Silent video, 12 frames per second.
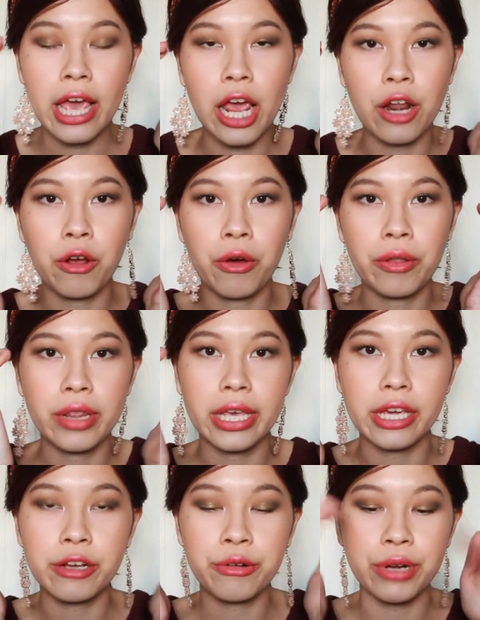and on
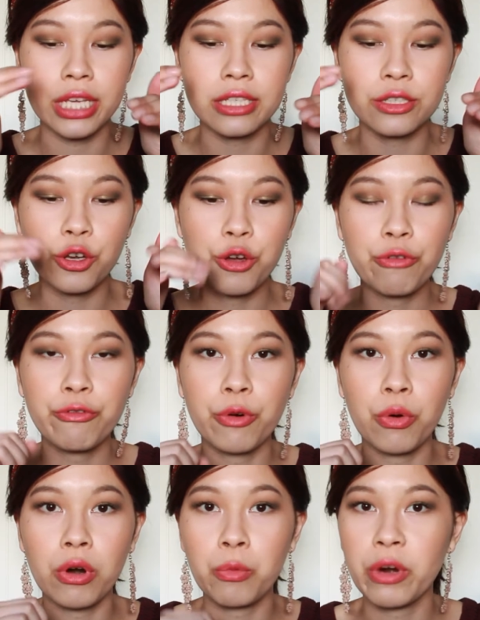the crease
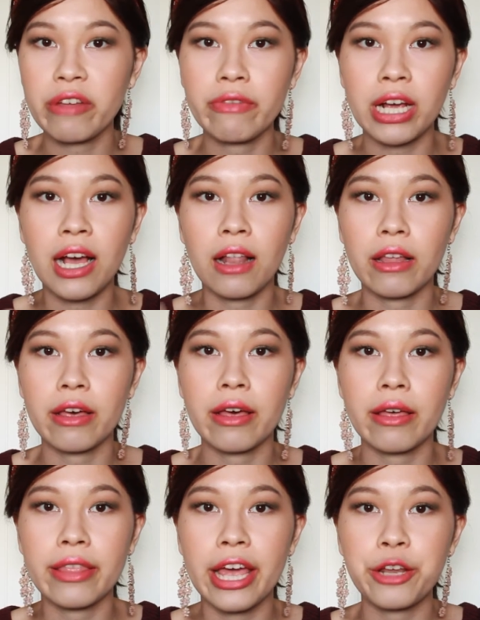for whatever
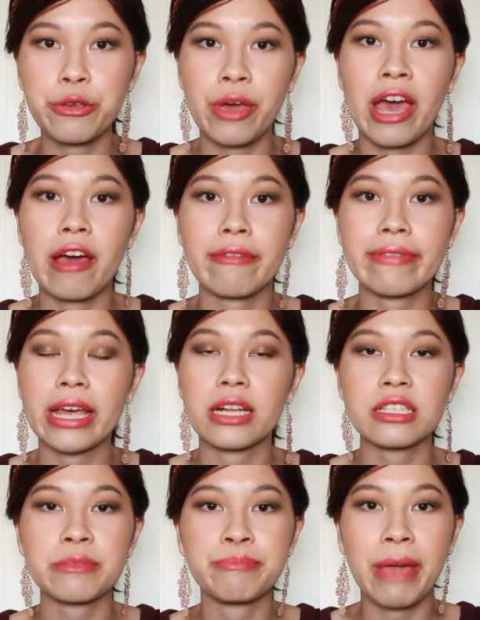colour that you have that
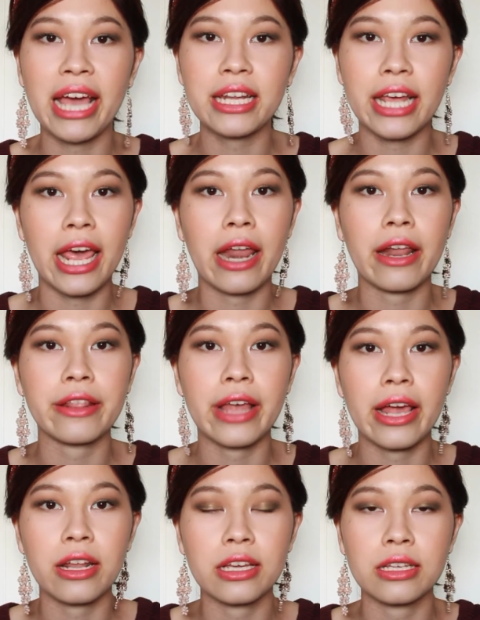is matte and
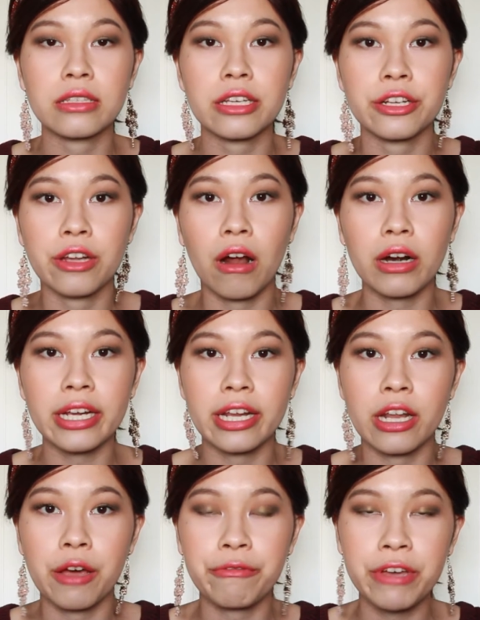that is dark
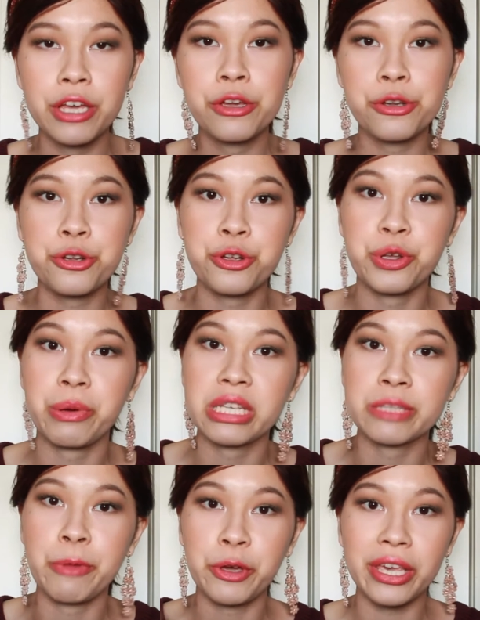enough to do a
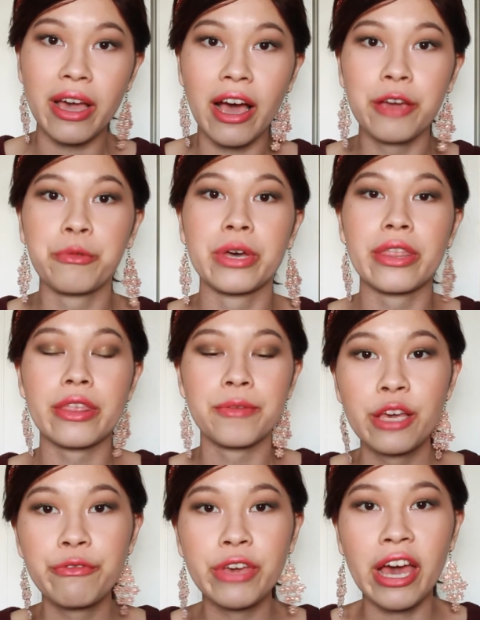smoky eye with.
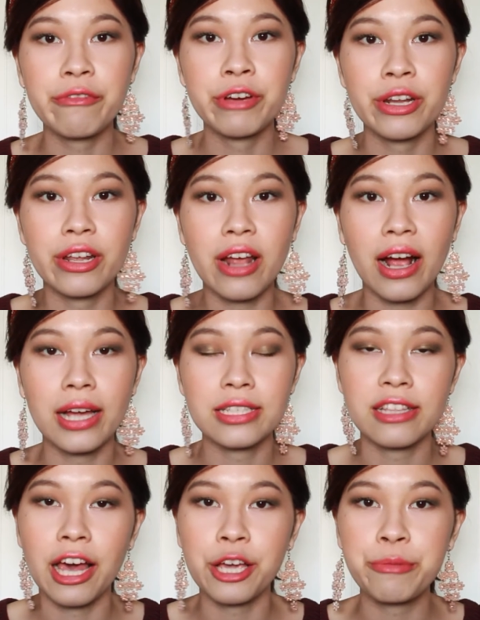If you have hooded
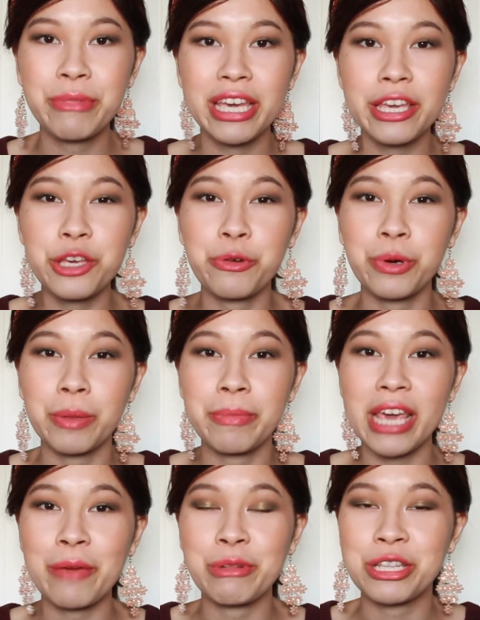eyes like me, you will
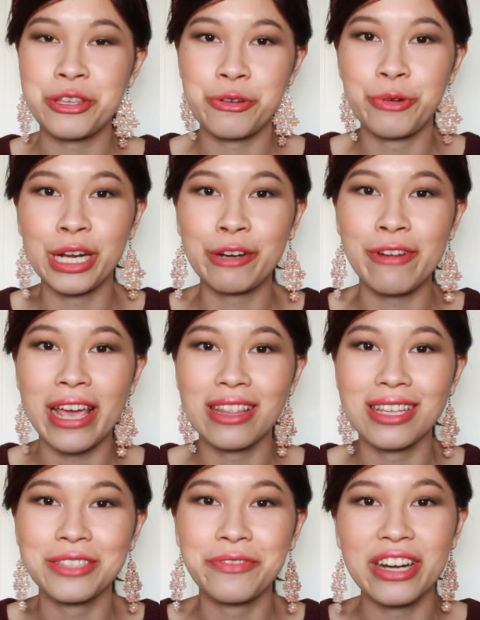be able to
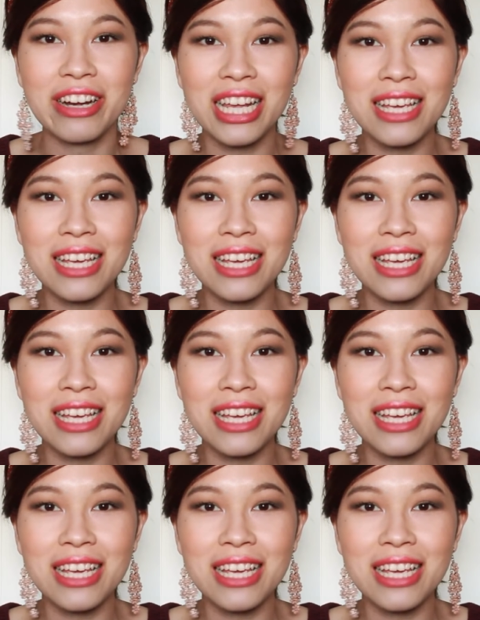recreate this very